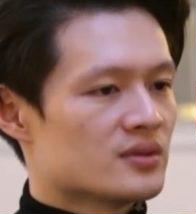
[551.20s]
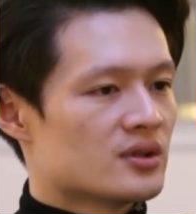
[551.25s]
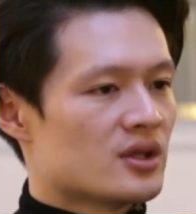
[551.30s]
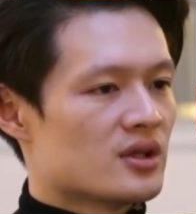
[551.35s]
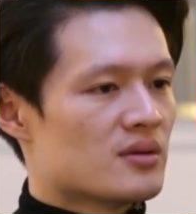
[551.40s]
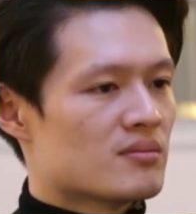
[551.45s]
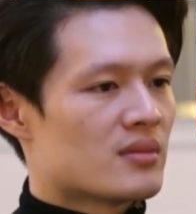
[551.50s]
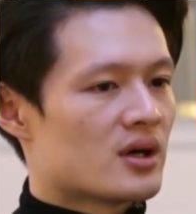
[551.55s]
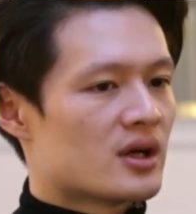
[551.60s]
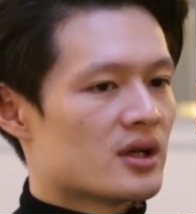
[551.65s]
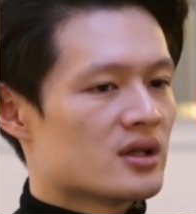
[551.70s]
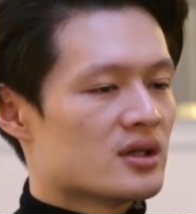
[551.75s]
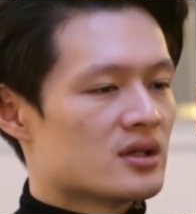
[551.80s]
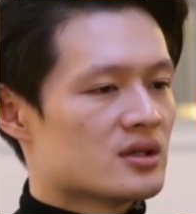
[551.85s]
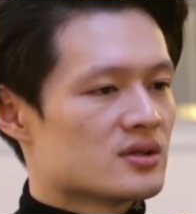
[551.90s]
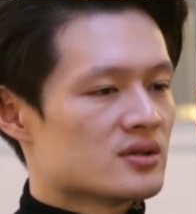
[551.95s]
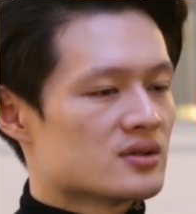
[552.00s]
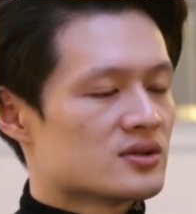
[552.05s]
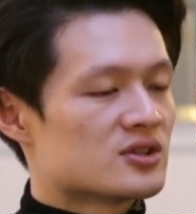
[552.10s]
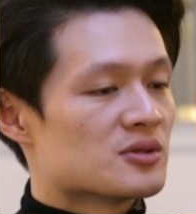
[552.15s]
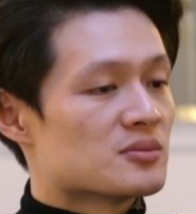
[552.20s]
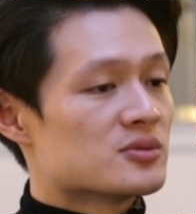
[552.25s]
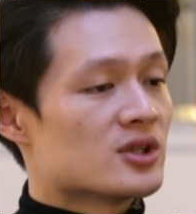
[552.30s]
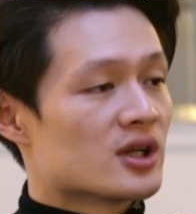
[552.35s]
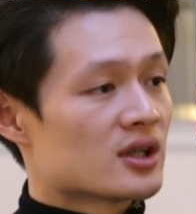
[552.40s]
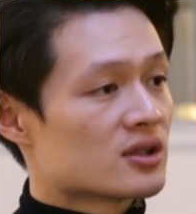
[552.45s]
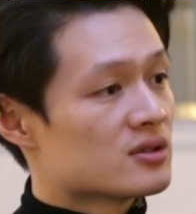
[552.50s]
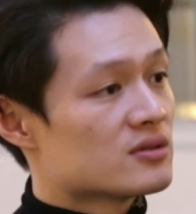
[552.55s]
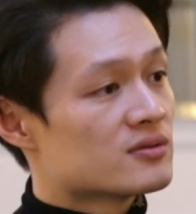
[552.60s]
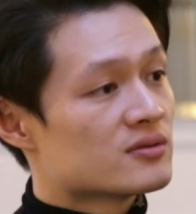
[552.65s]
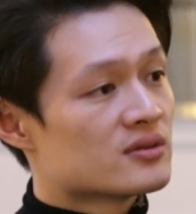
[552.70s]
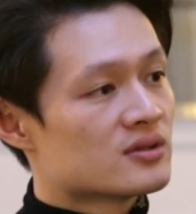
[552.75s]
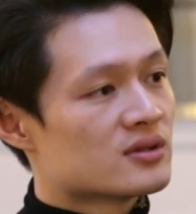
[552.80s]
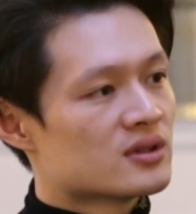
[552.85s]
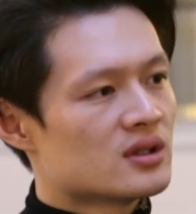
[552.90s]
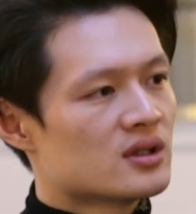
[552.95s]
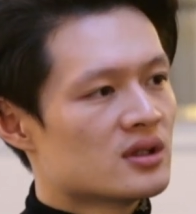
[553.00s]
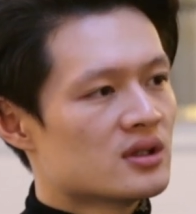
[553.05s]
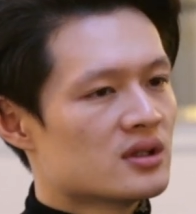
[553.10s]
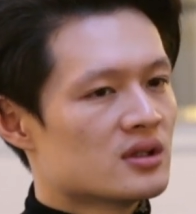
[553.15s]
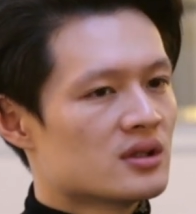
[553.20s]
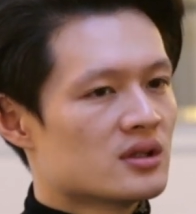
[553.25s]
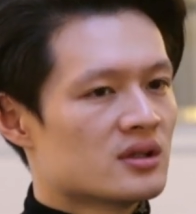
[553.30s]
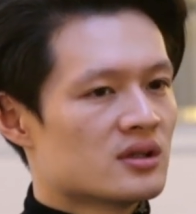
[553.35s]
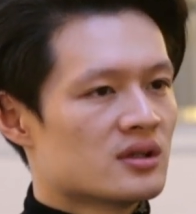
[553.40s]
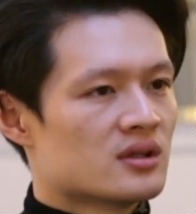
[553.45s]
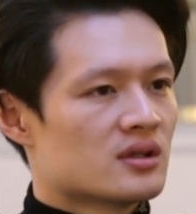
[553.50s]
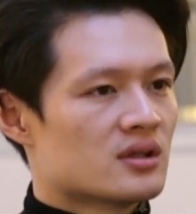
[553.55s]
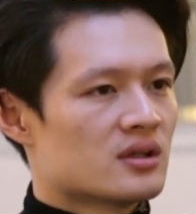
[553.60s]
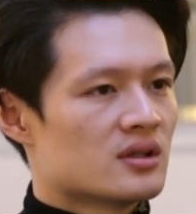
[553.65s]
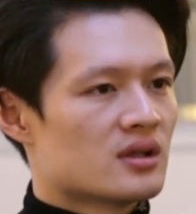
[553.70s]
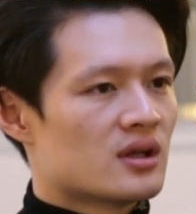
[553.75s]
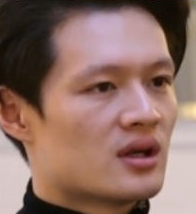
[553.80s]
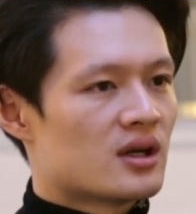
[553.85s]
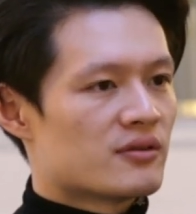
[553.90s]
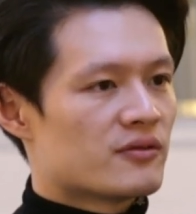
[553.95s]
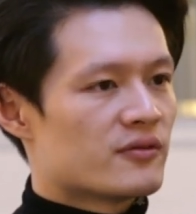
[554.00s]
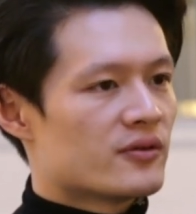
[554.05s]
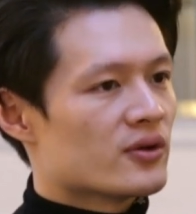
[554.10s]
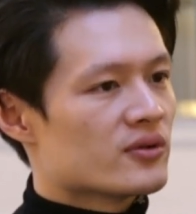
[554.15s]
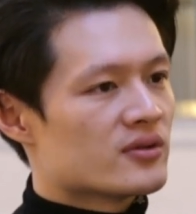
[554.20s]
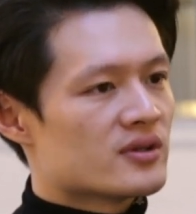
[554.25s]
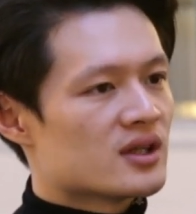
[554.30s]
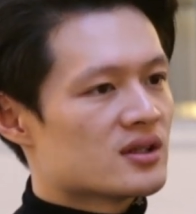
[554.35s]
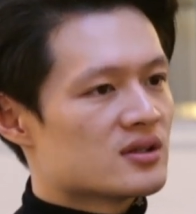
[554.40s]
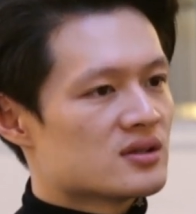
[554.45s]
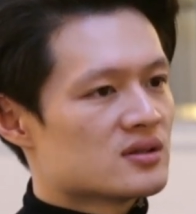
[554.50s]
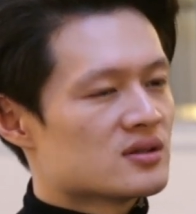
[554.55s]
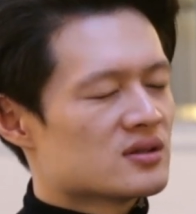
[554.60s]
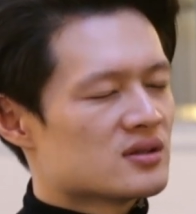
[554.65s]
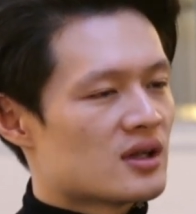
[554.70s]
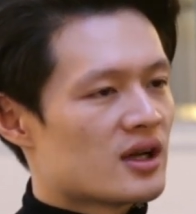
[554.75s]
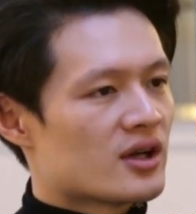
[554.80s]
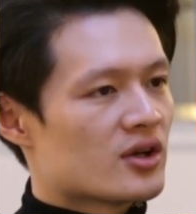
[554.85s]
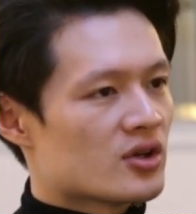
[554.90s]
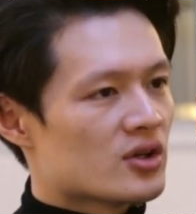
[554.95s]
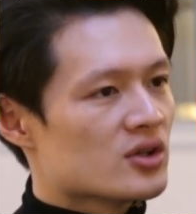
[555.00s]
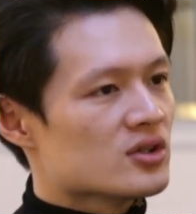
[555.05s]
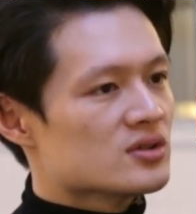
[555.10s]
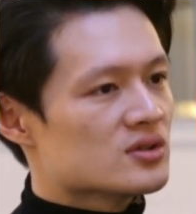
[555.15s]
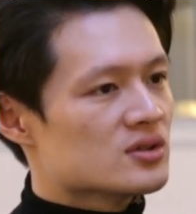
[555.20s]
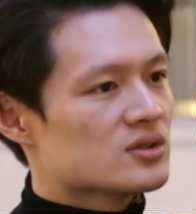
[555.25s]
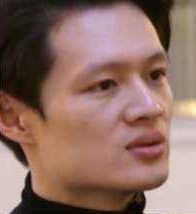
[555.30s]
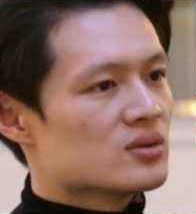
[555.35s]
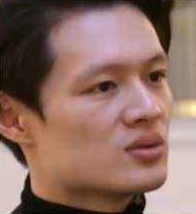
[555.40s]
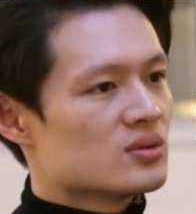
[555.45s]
in my subjective, I felt that I heard